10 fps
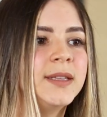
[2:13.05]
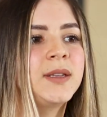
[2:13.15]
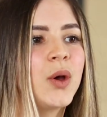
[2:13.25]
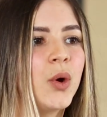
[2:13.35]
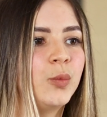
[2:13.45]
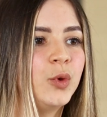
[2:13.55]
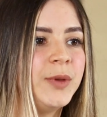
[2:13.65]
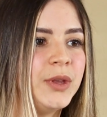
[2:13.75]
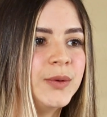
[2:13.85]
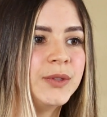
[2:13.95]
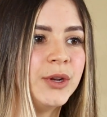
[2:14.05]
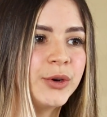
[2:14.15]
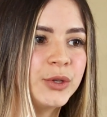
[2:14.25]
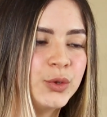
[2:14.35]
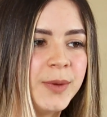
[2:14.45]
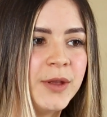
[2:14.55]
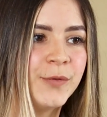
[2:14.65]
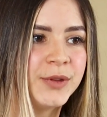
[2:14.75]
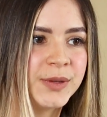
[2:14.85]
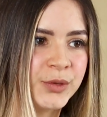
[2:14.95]
This code will be used in order to bill
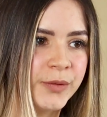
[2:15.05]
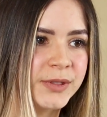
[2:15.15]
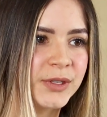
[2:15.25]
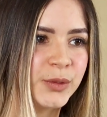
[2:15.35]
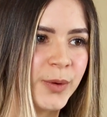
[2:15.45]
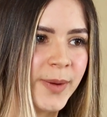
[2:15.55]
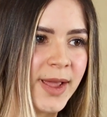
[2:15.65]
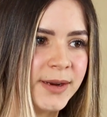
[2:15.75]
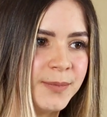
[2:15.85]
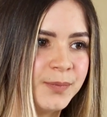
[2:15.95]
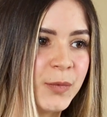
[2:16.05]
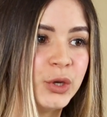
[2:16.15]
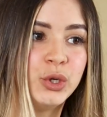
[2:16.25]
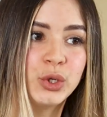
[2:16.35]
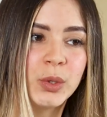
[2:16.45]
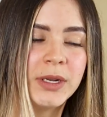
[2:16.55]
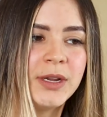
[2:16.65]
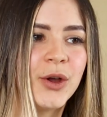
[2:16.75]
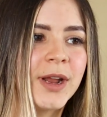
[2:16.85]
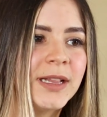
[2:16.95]
for the services provided,
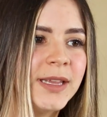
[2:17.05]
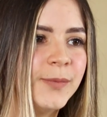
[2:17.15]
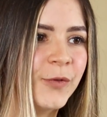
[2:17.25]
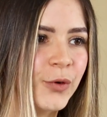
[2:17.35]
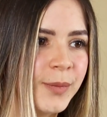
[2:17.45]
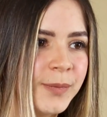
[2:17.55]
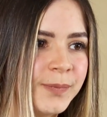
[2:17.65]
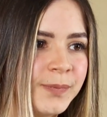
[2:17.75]
usually on a claim form.